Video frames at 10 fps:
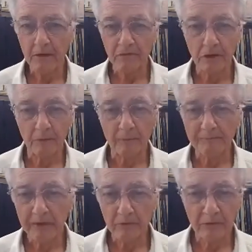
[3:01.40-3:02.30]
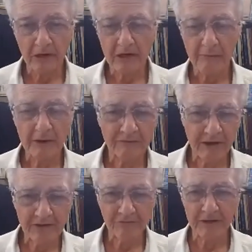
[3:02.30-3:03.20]
So, we're talking about
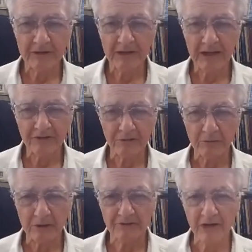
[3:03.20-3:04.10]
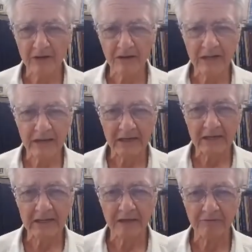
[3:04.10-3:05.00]
phosphate and calcium. Let's start,
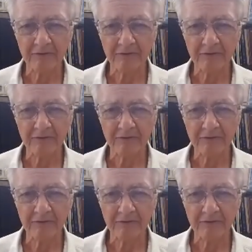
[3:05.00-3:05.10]
in